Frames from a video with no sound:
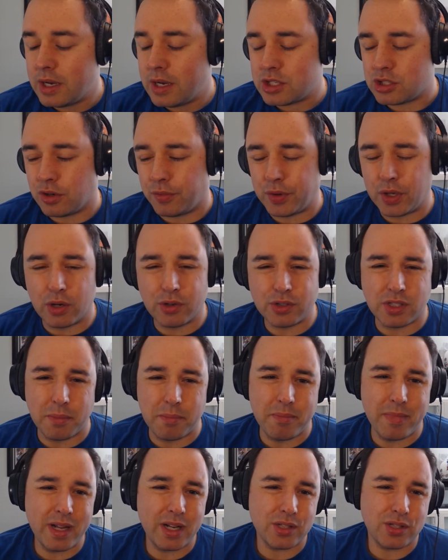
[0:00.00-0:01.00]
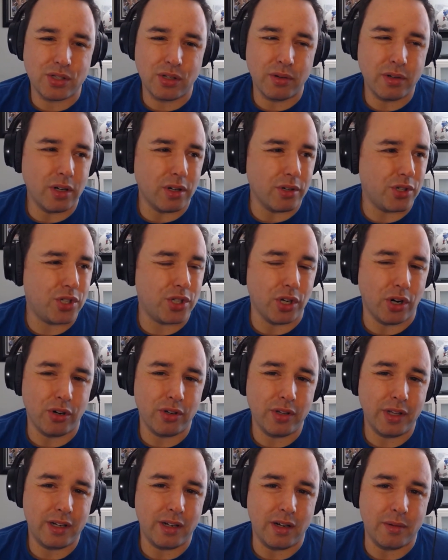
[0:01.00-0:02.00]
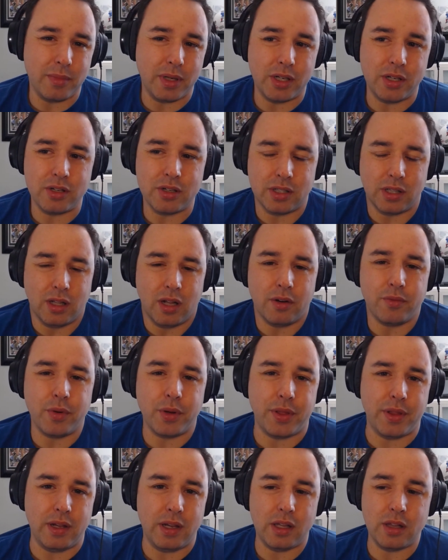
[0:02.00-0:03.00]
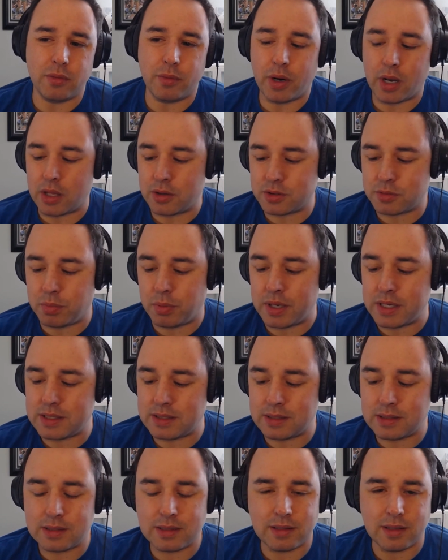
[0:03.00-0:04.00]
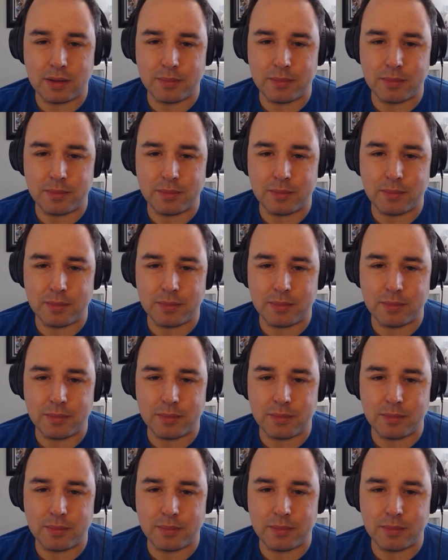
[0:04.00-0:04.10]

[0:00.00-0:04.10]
So if he goes to Minnesota or Charlotte, I mean, are you in love with either one of those places?